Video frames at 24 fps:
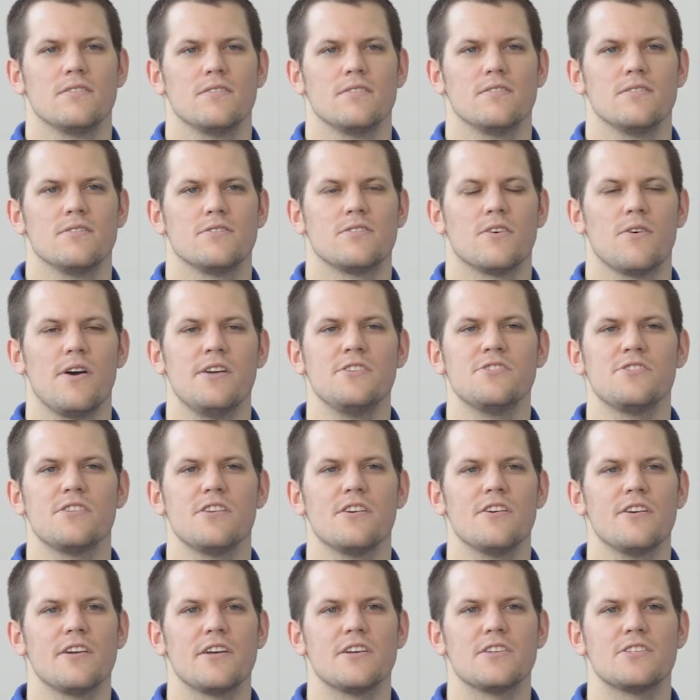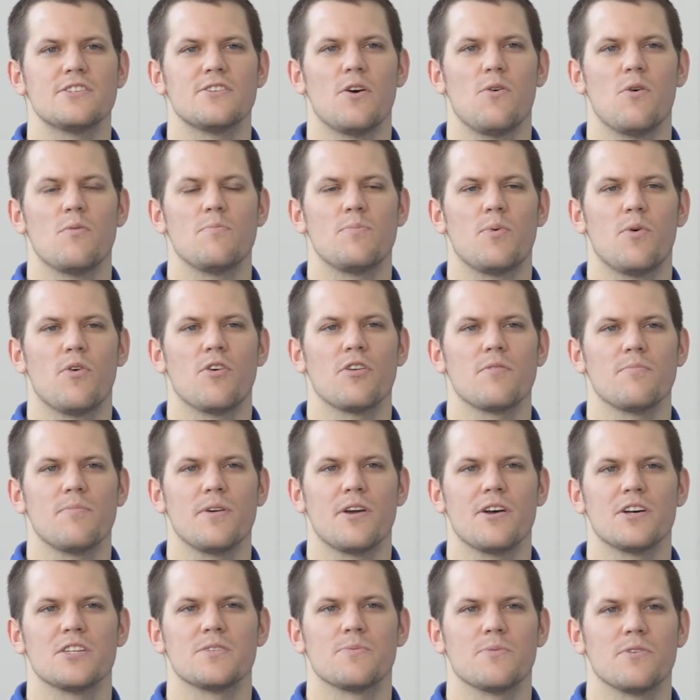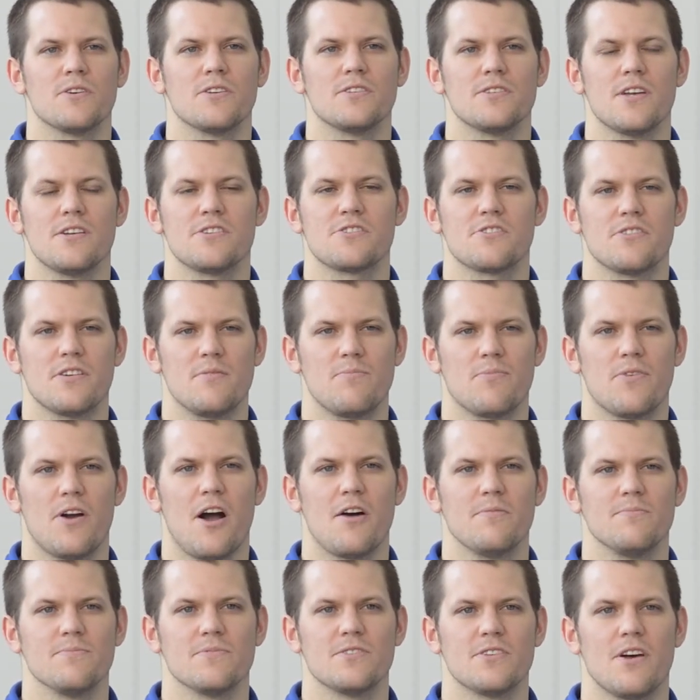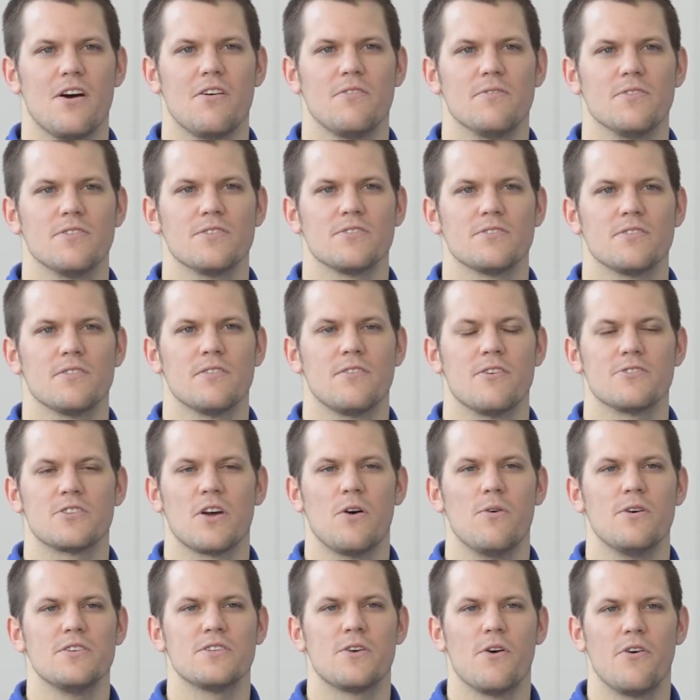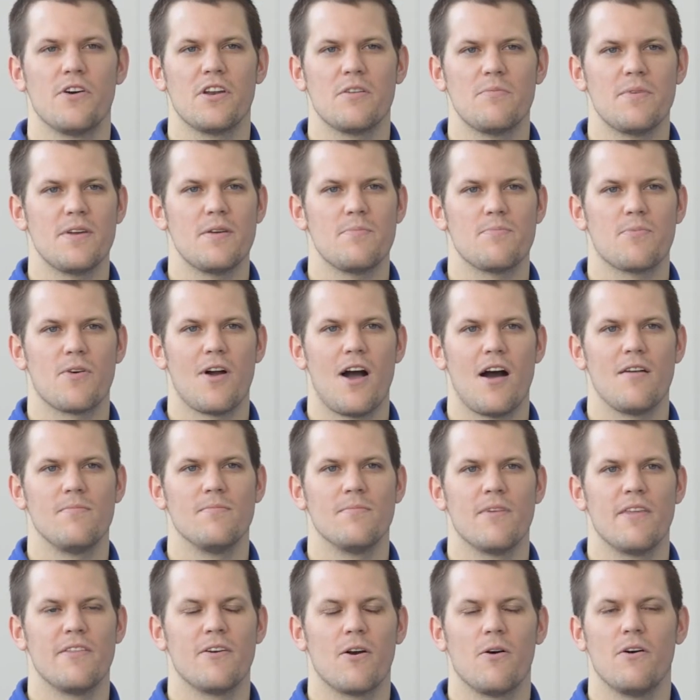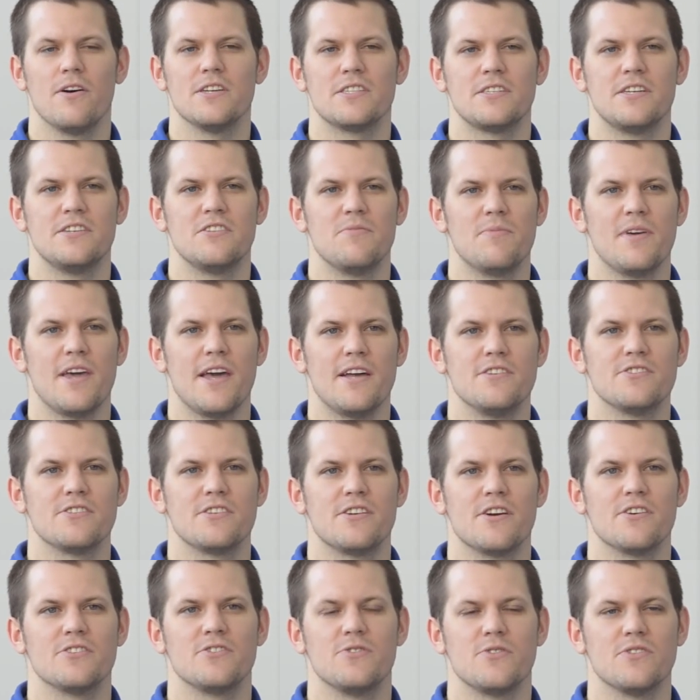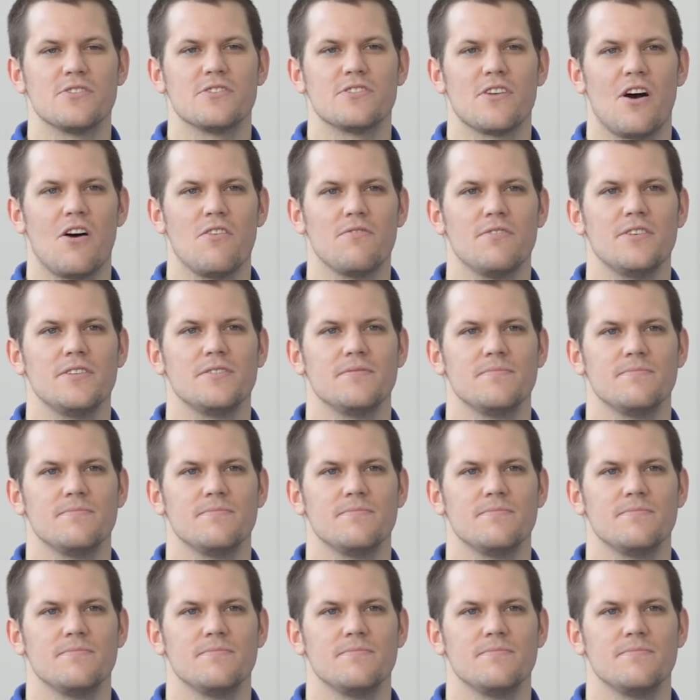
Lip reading: So engineering is so important because we're essentially problem solvers. There's always going to be a problem, and there always need to be engineers who can solve it.